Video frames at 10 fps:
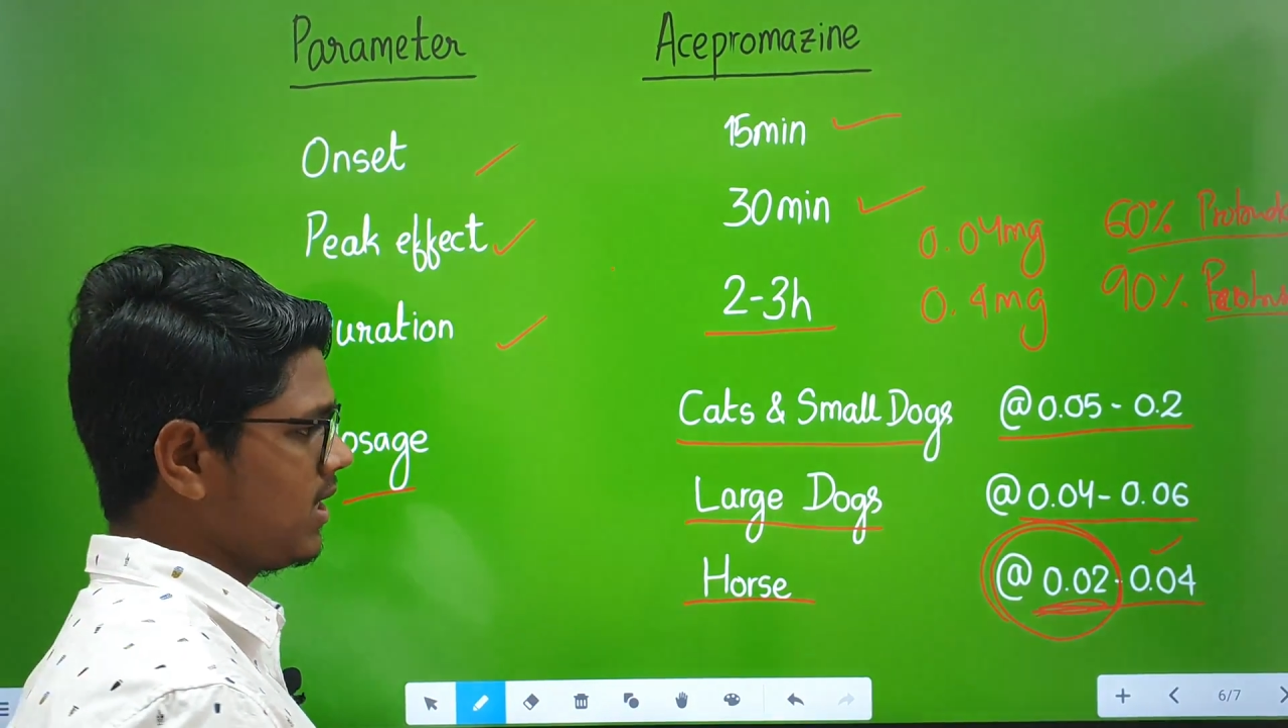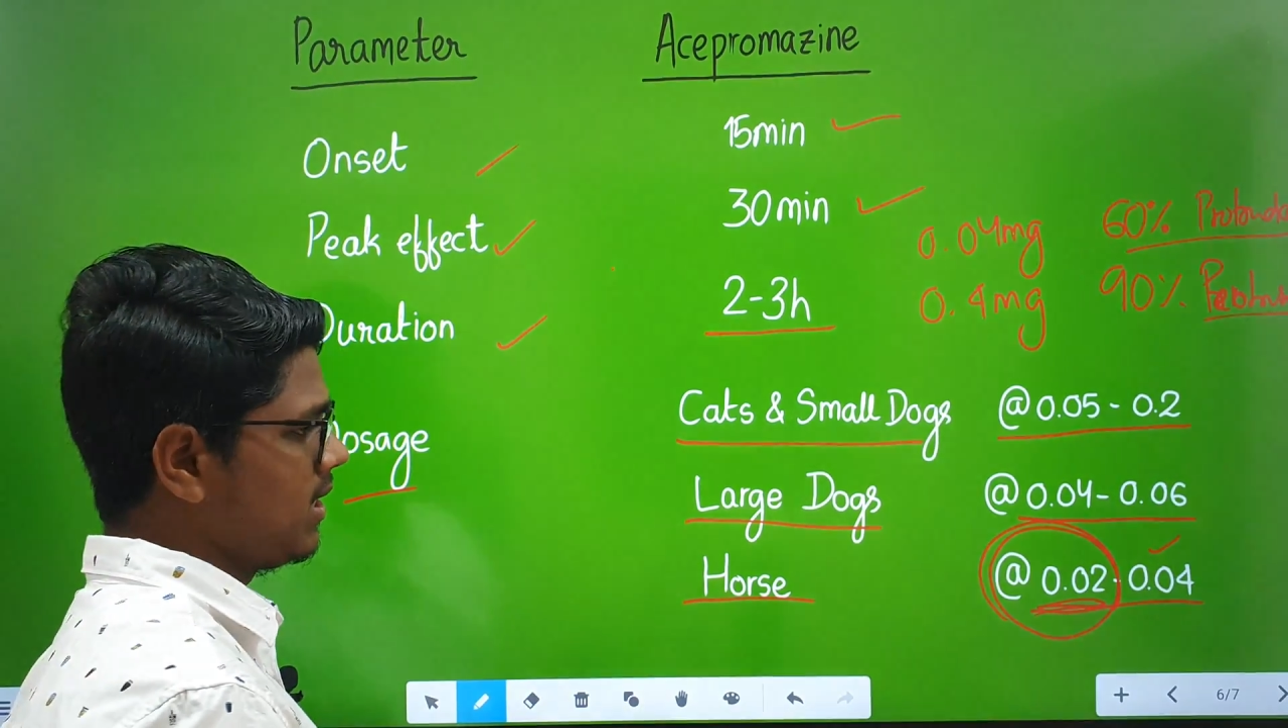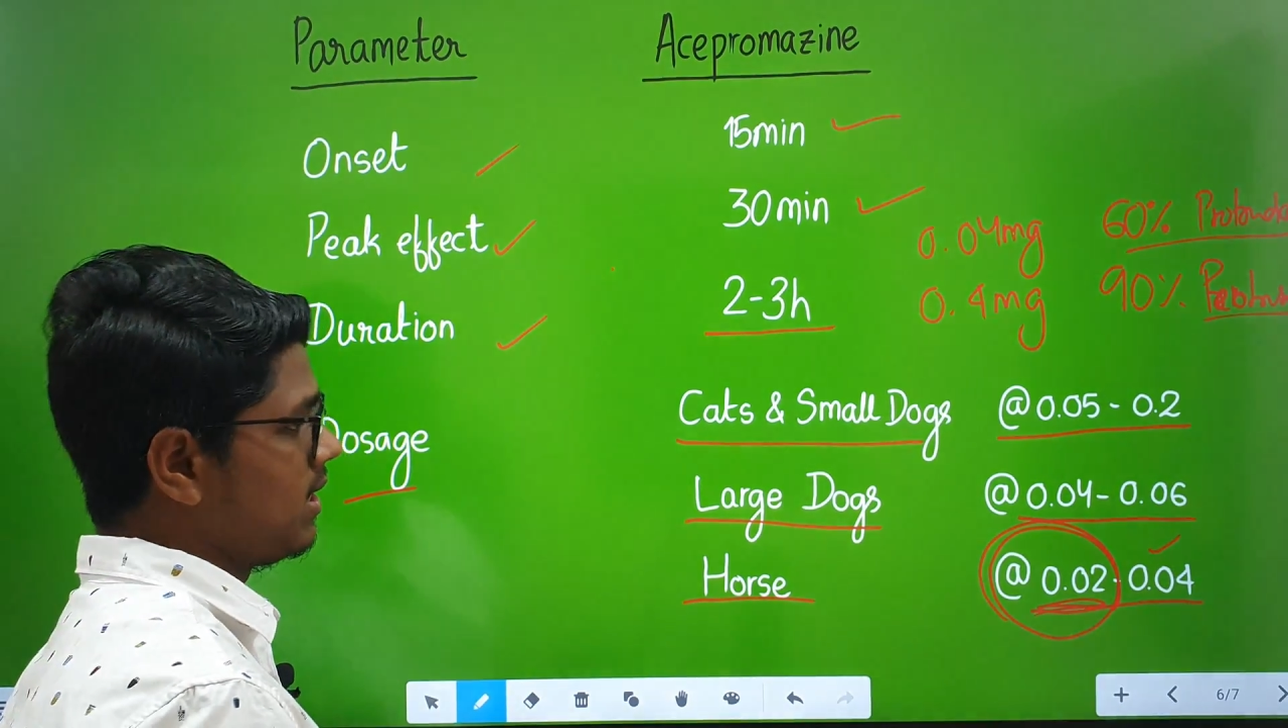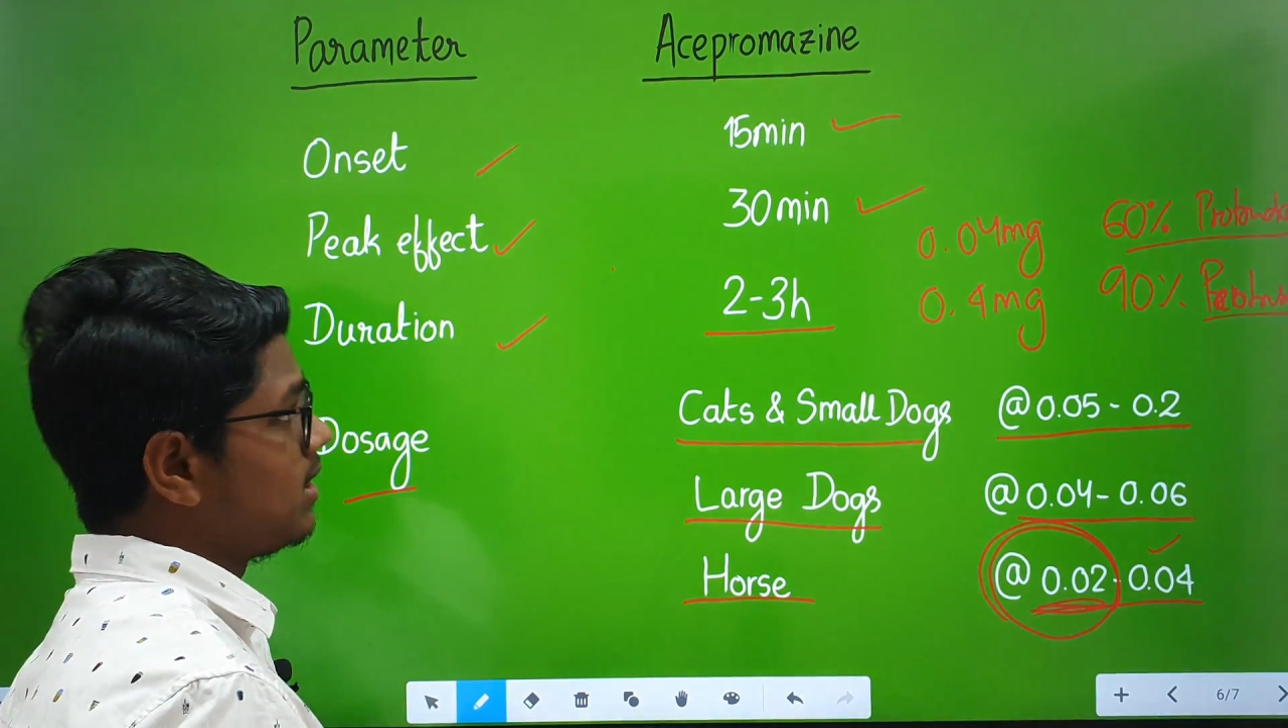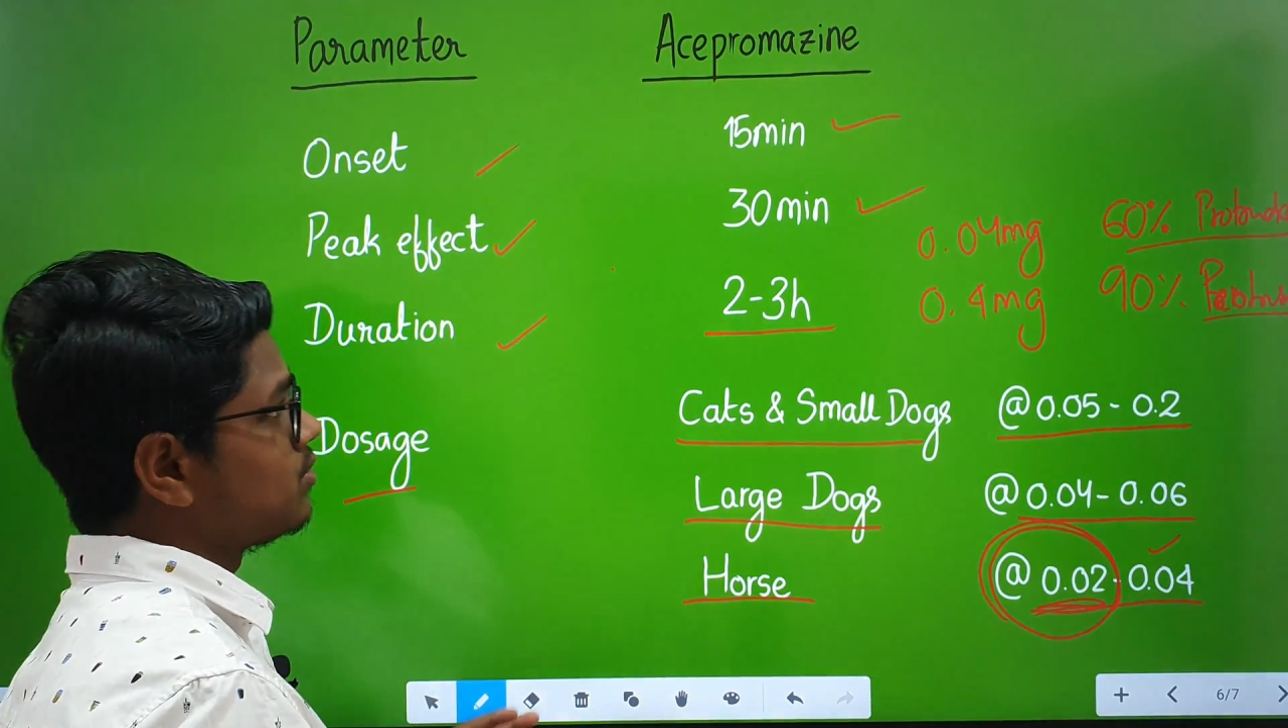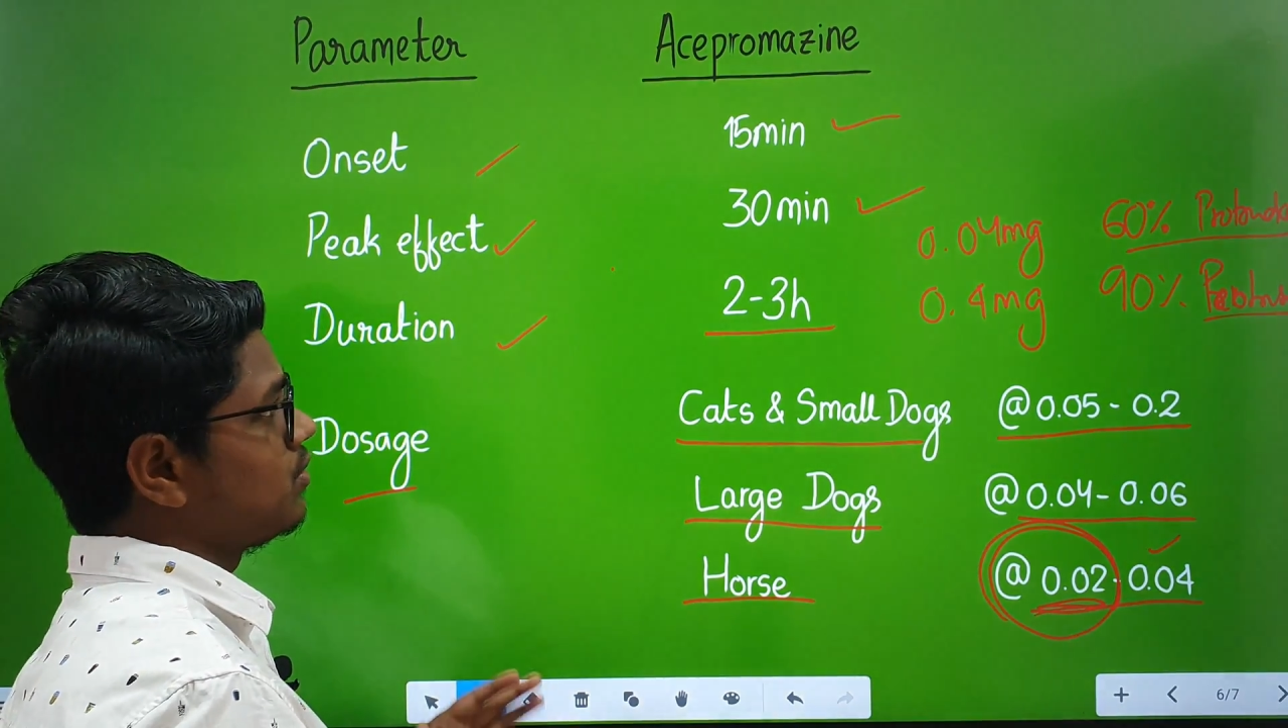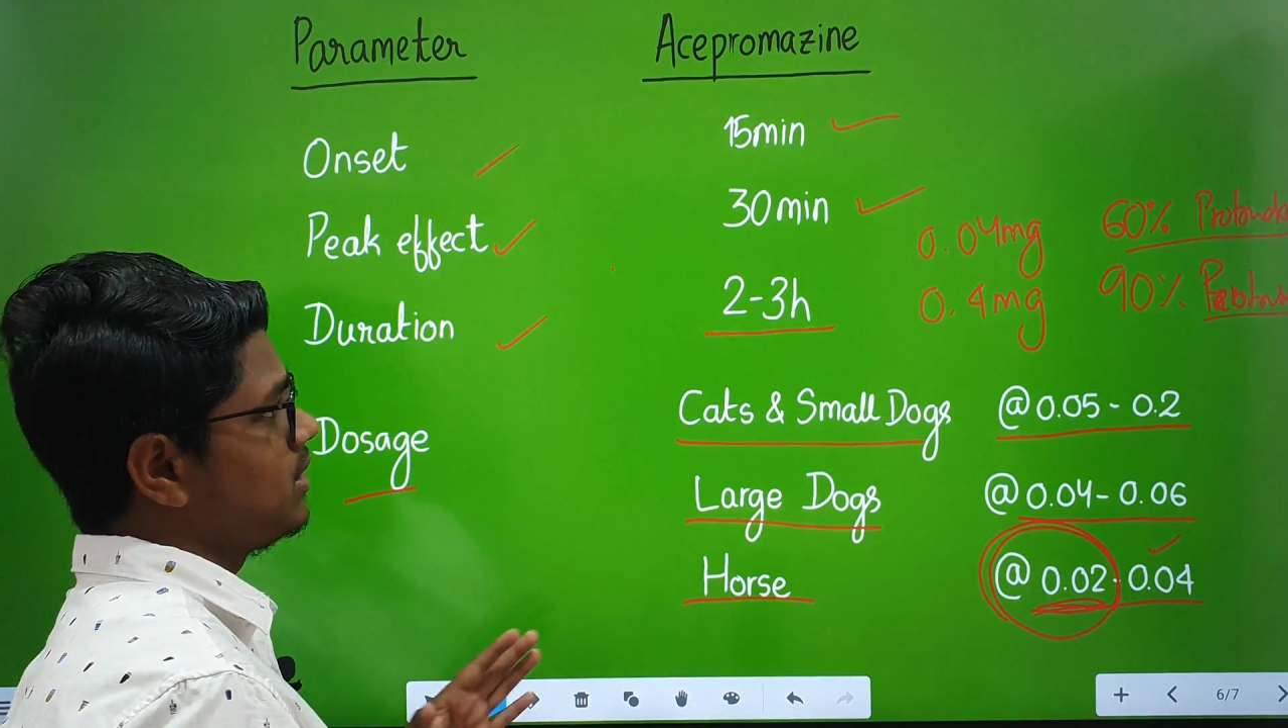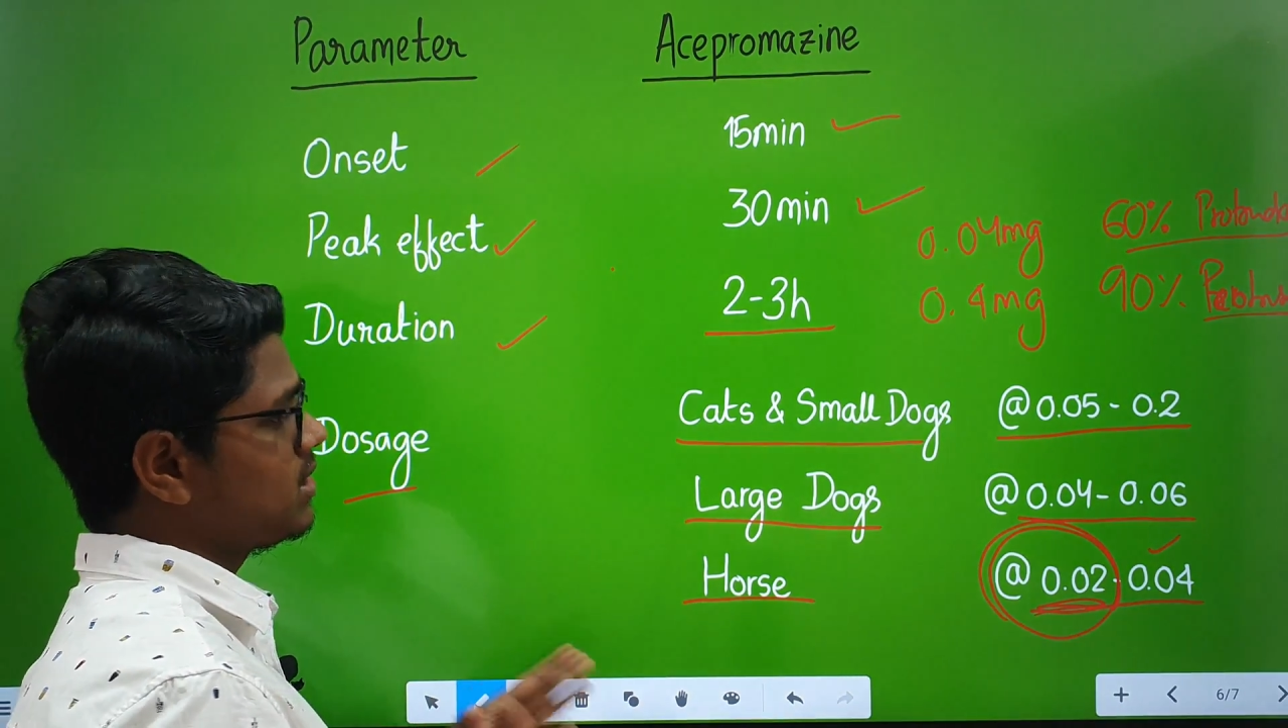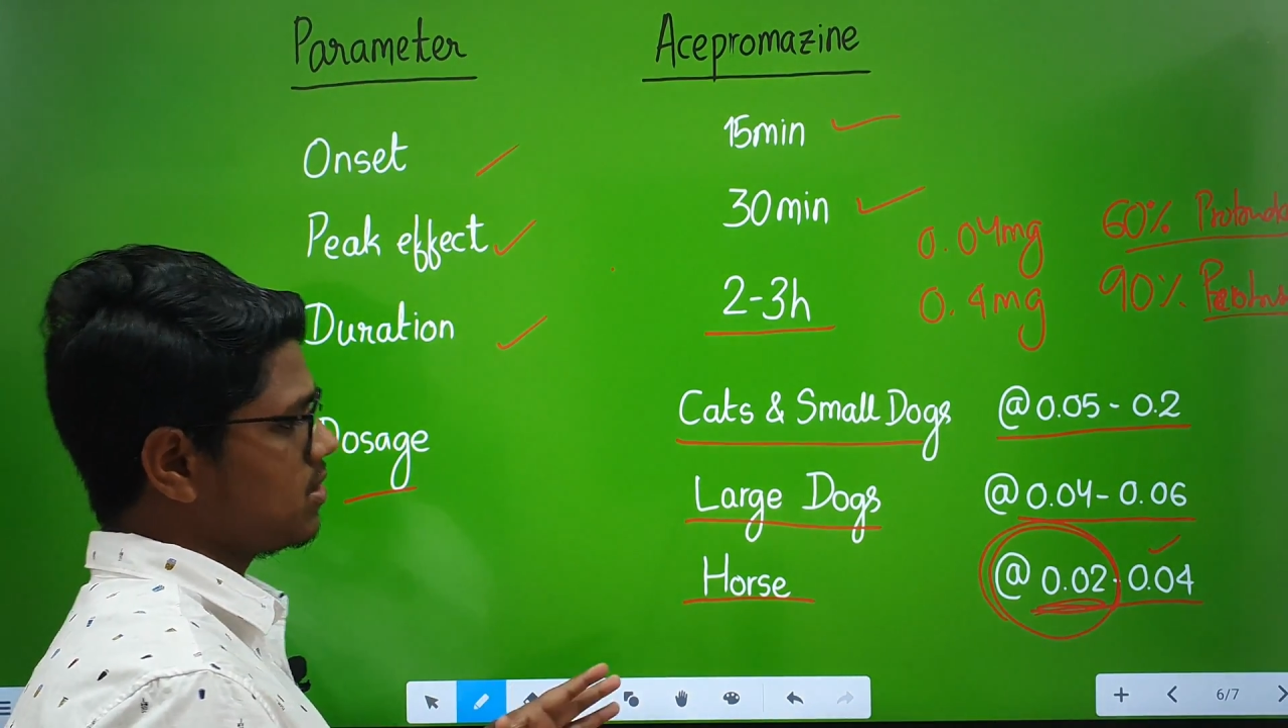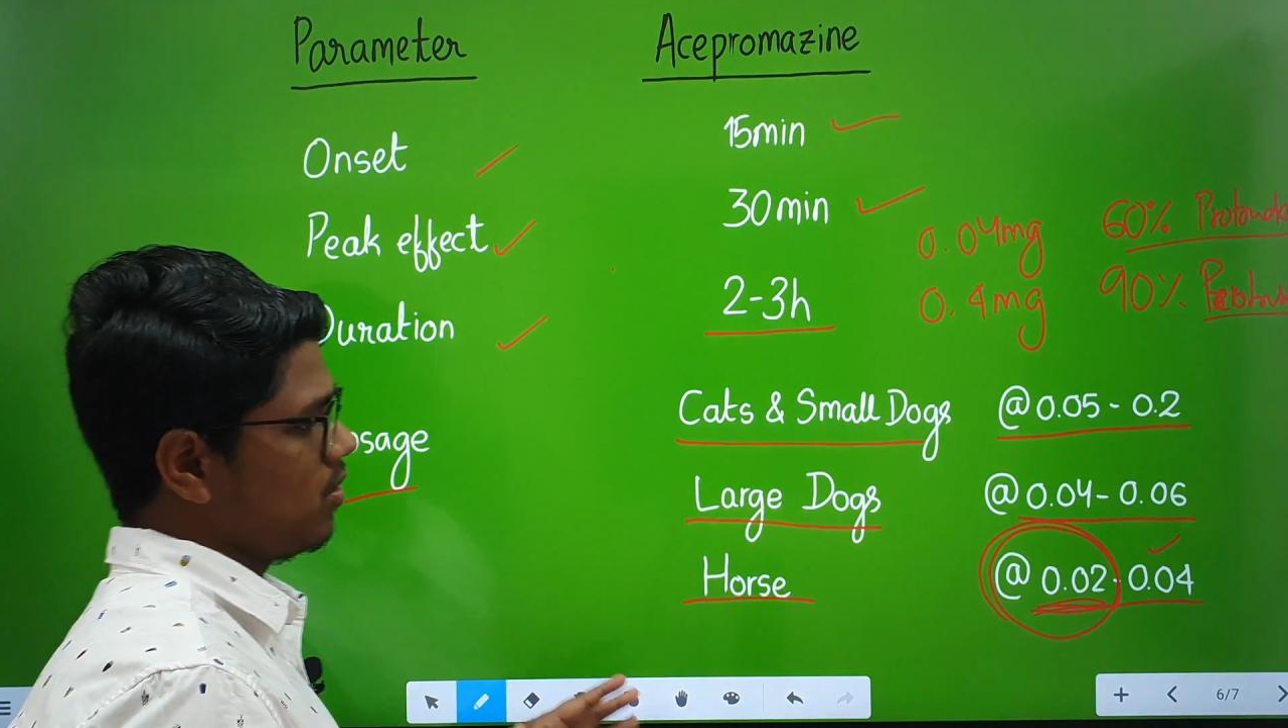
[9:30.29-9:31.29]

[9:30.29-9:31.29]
Okay, so this